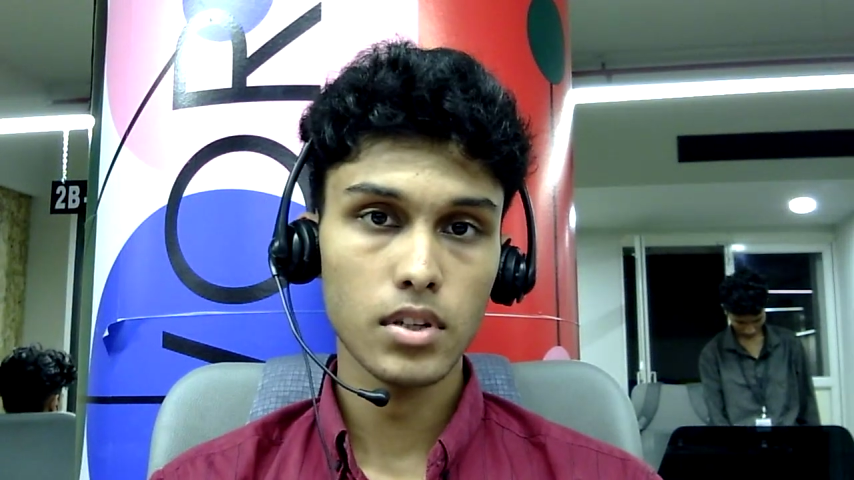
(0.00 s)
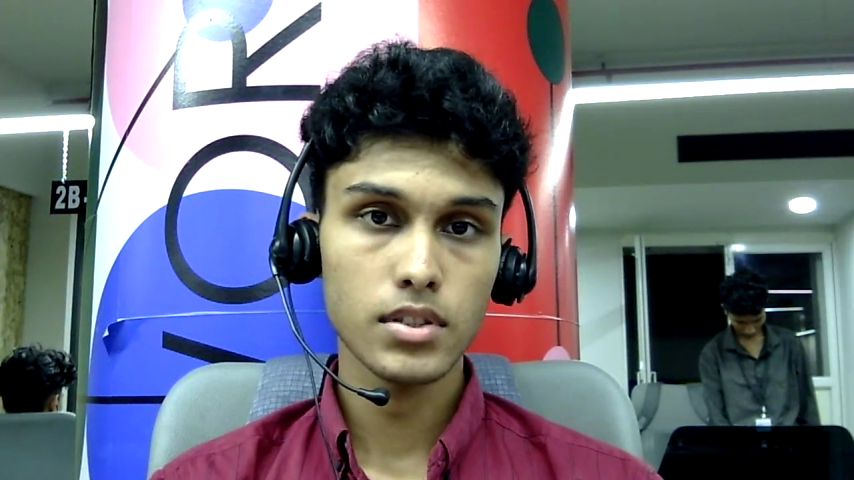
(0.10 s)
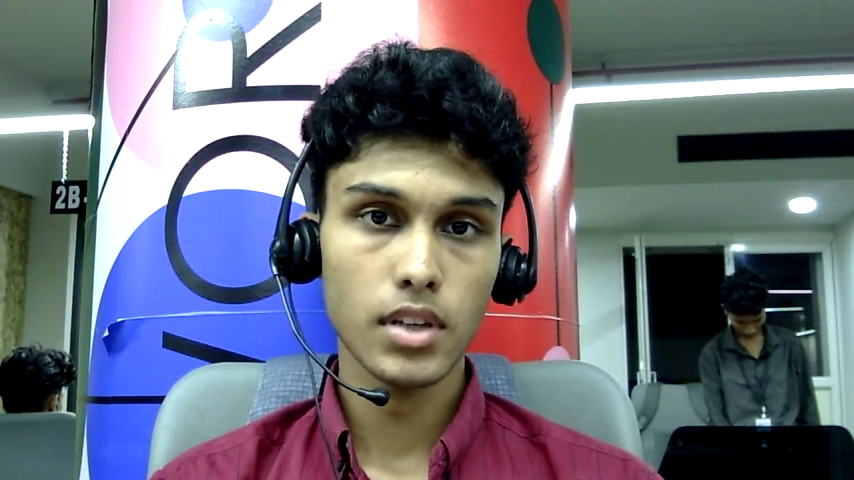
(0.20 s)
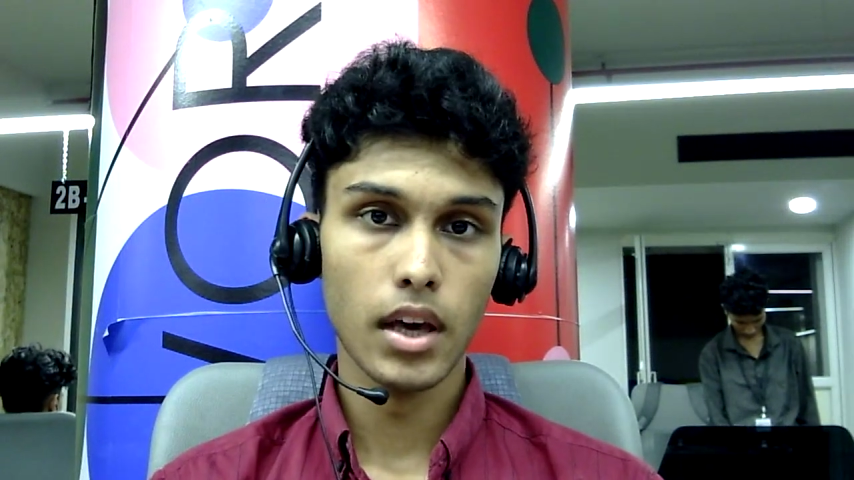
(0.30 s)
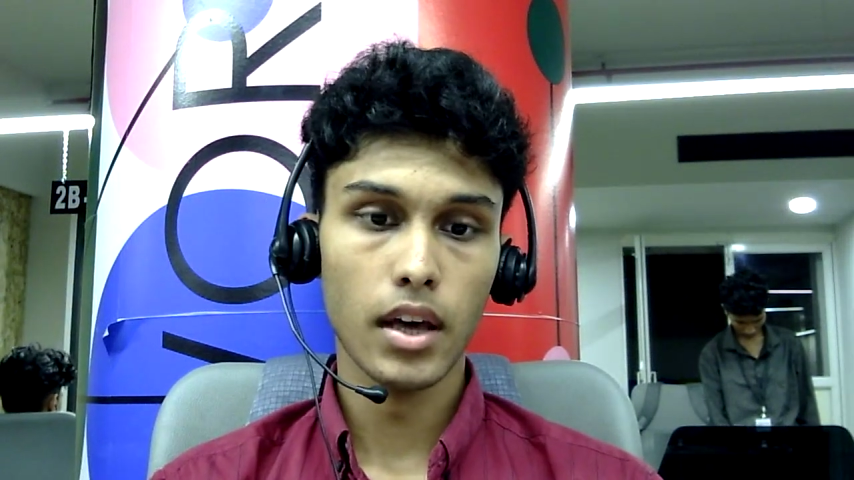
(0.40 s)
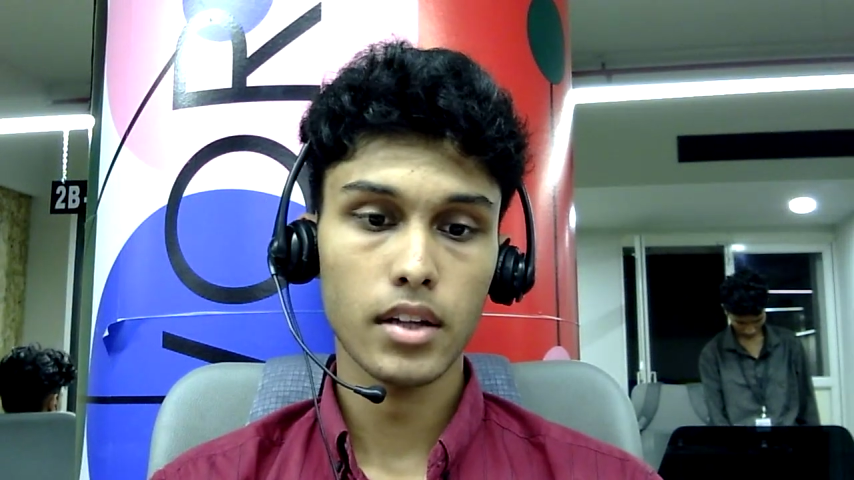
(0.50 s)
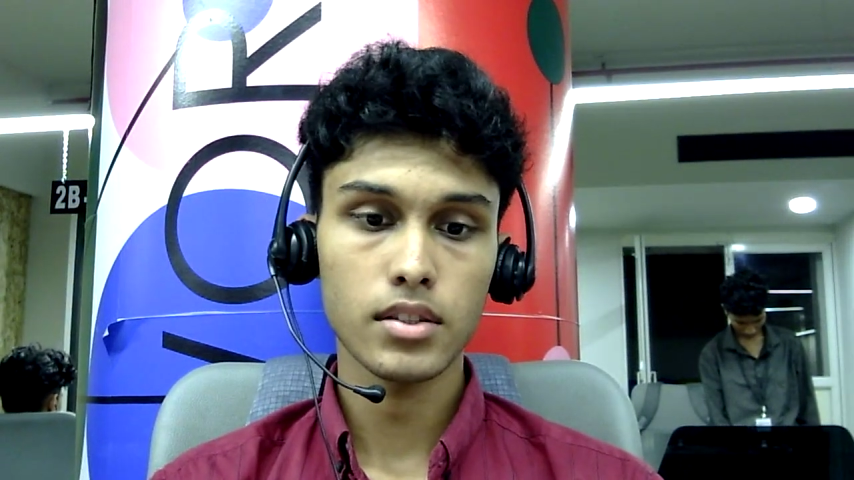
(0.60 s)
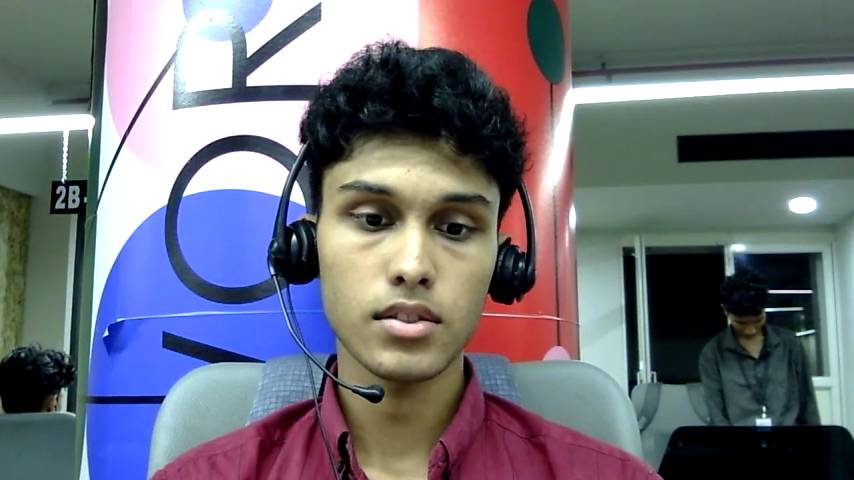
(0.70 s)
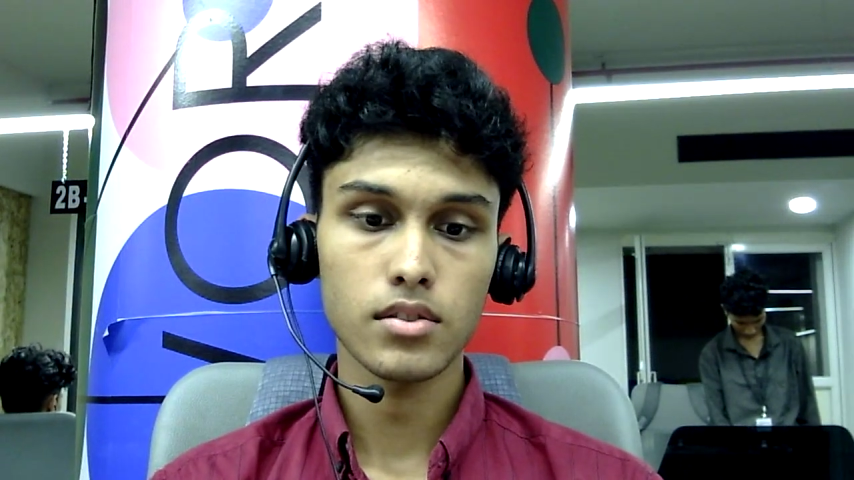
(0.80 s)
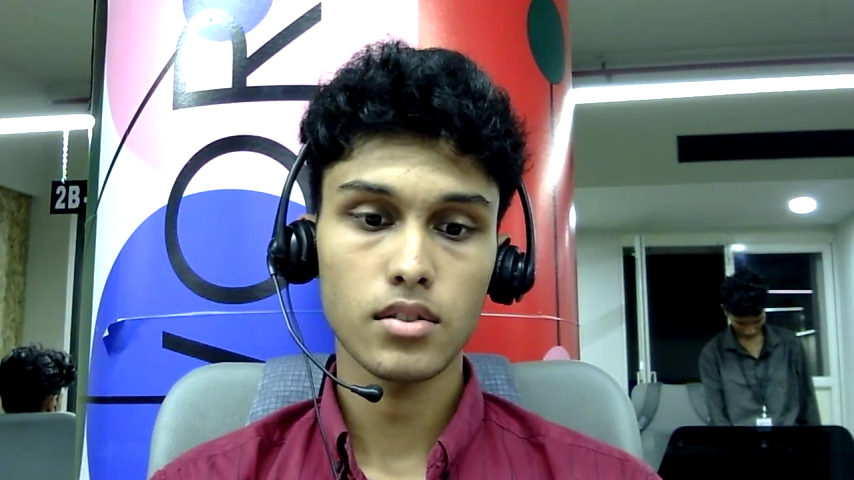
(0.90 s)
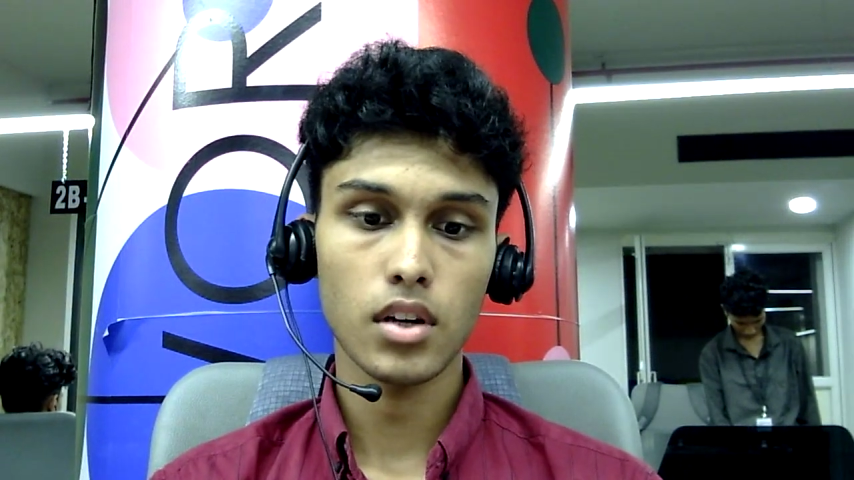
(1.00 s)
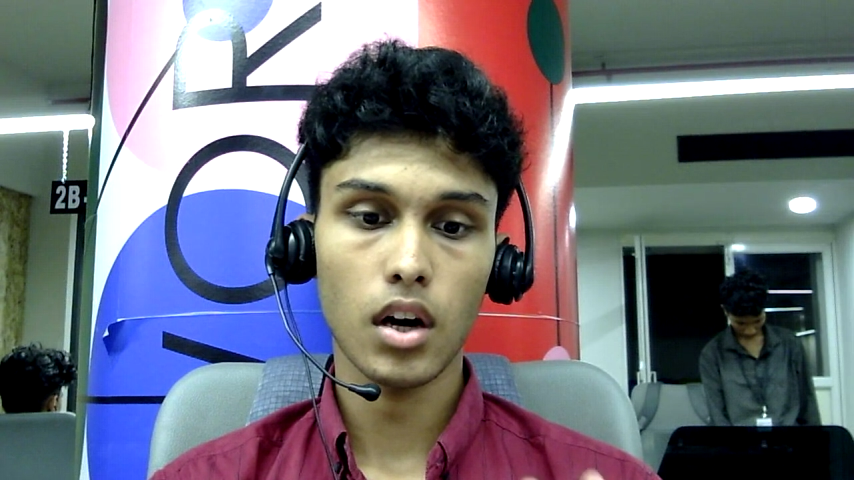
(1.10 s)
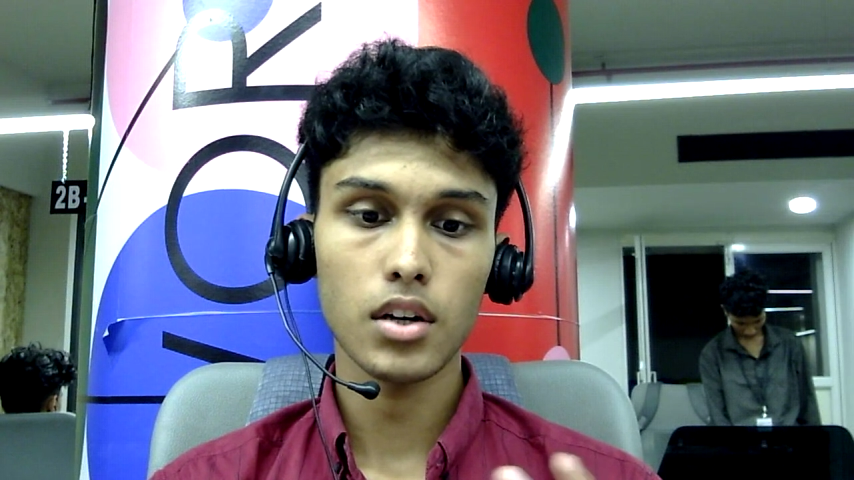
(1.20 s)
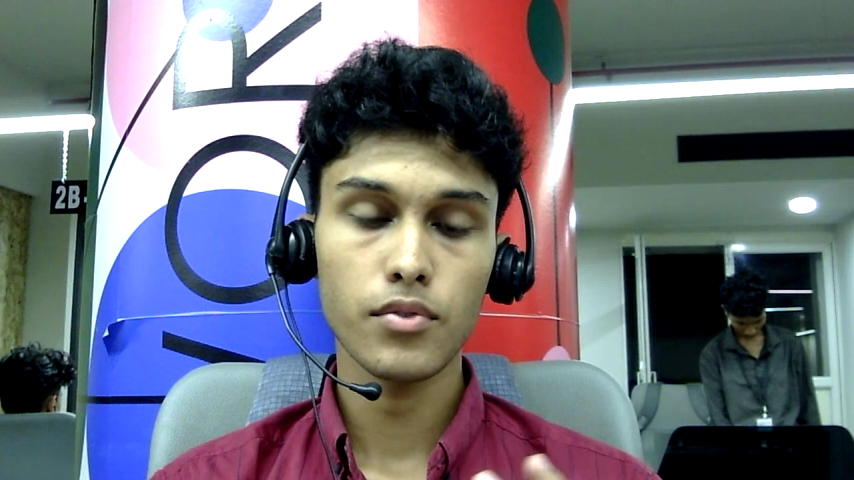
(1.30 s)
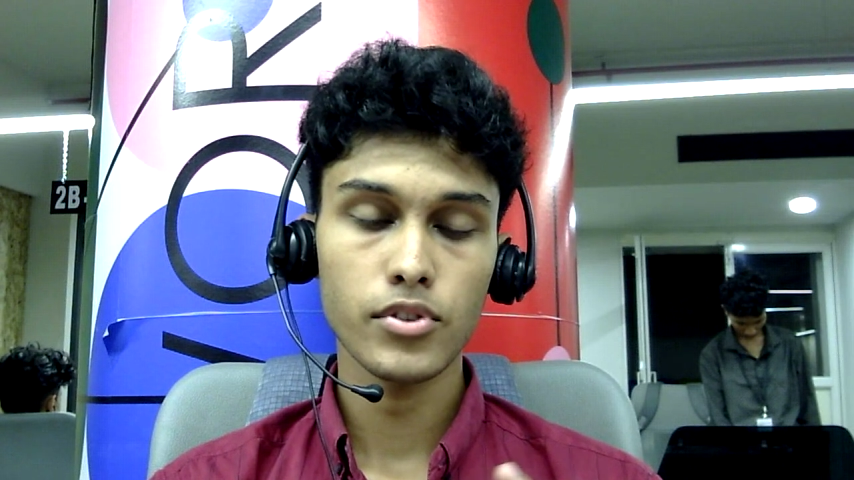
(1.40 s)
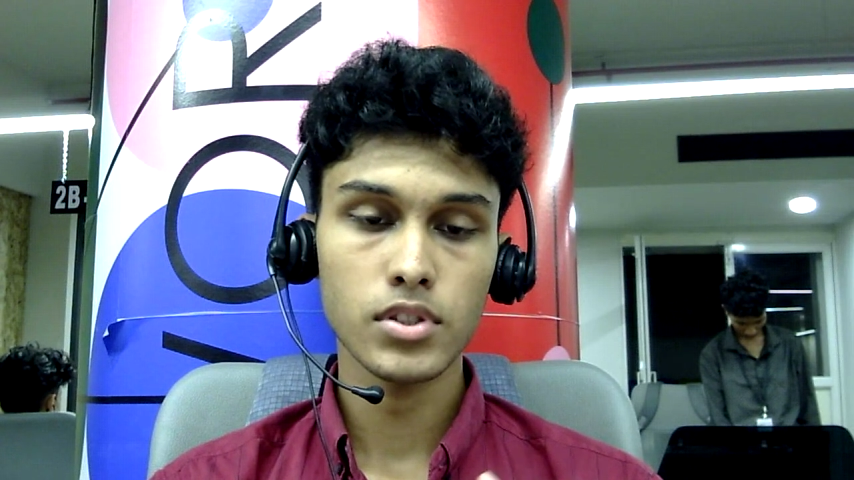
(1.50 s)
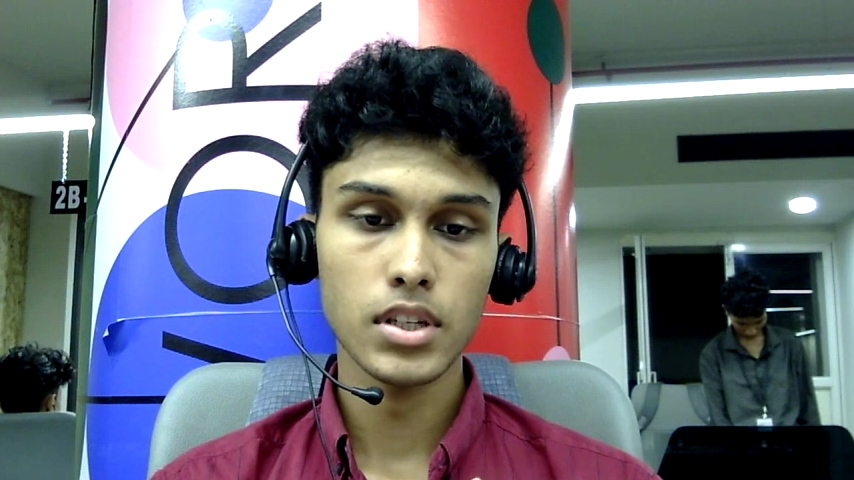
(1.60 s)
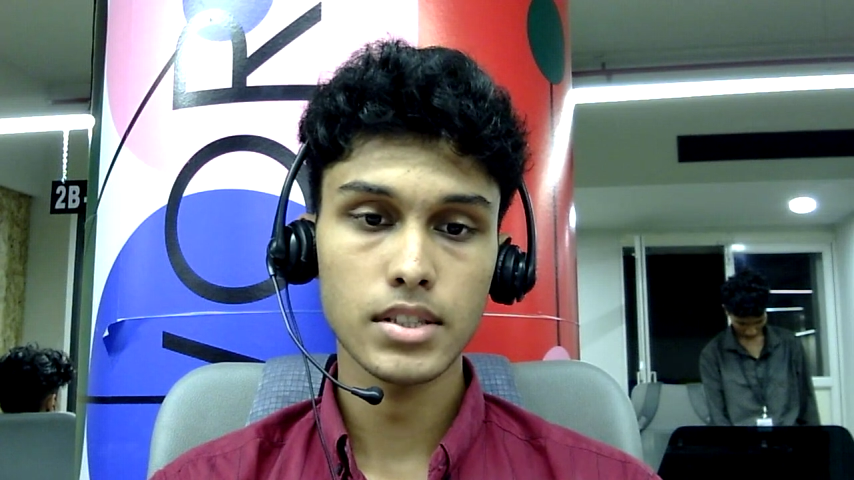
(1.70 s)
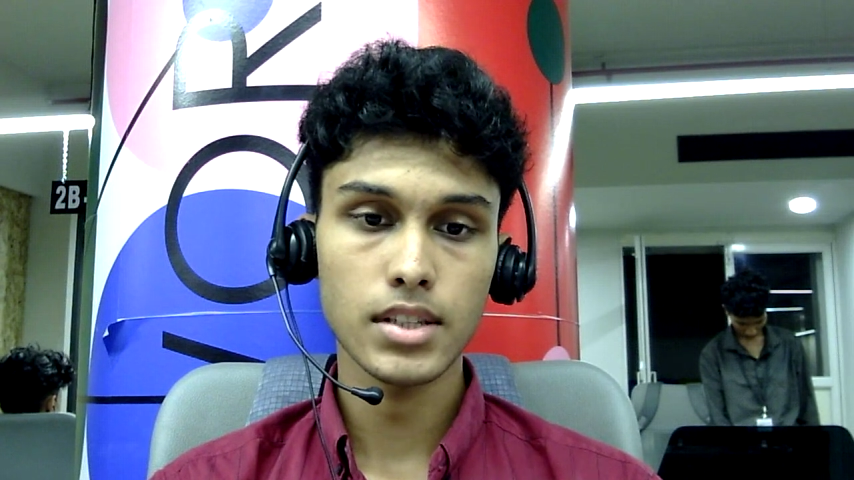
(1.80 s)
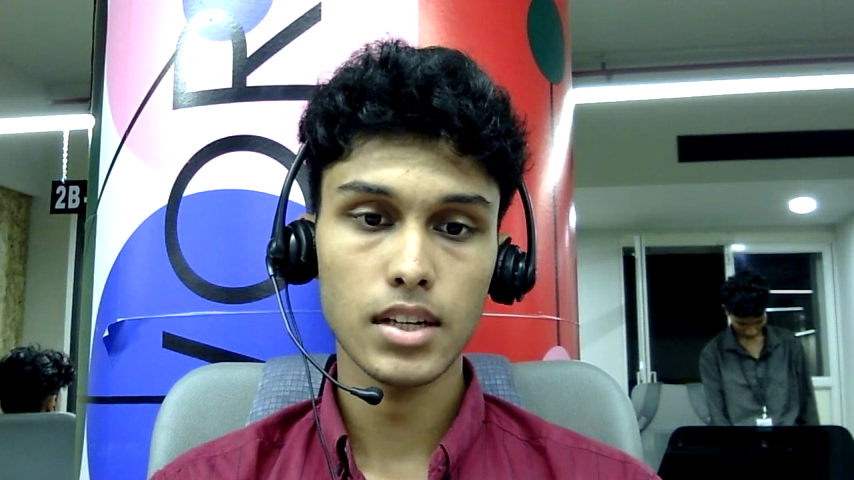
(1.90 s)
and the artificial
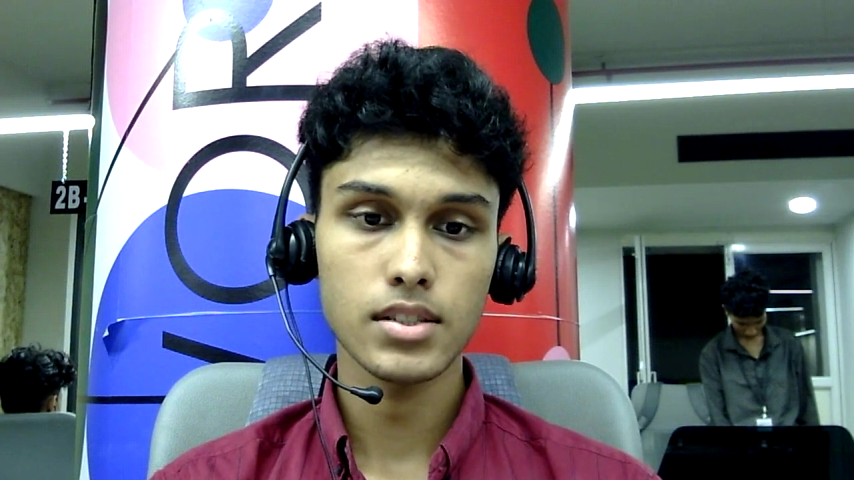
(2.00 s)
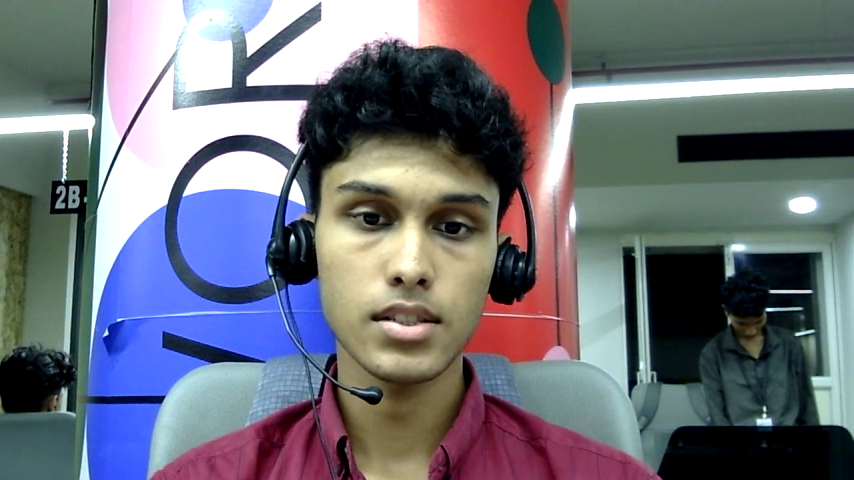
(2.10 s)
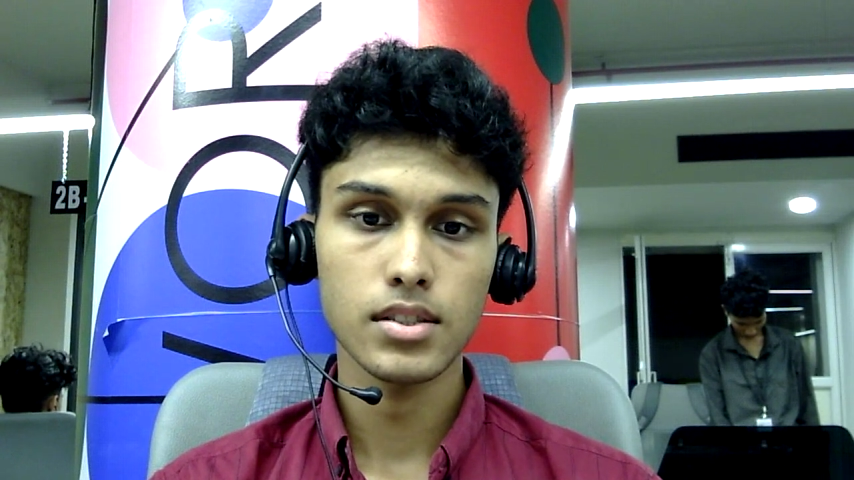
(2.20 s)
intelligence